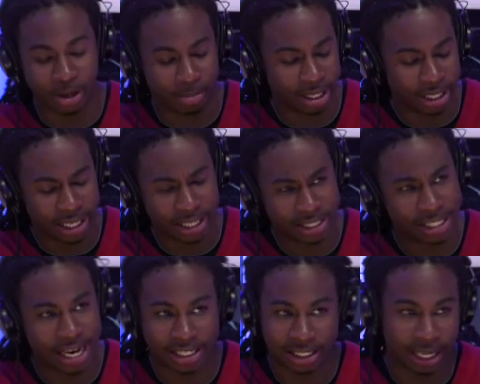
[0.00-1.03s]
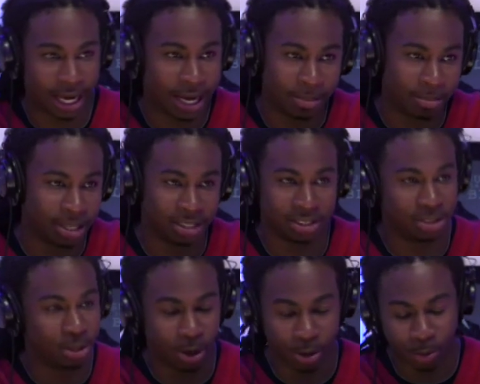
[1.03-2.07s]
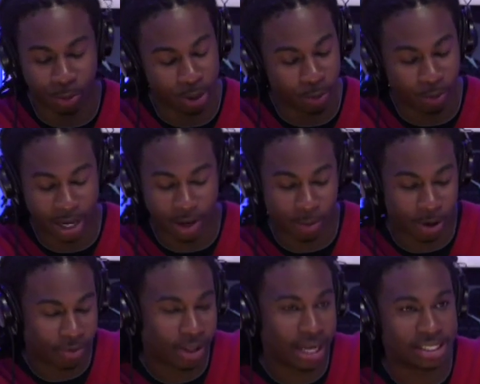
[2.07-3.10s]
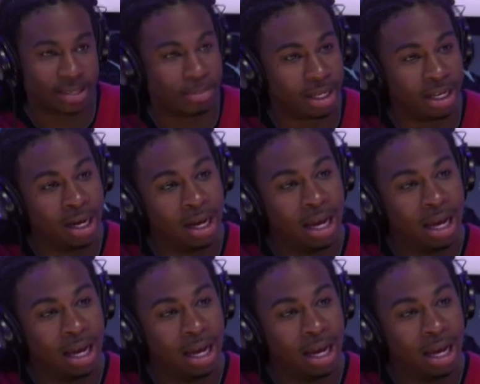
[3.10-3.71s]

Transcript: ability to change the game because you know you're you're running Wealth Nation, but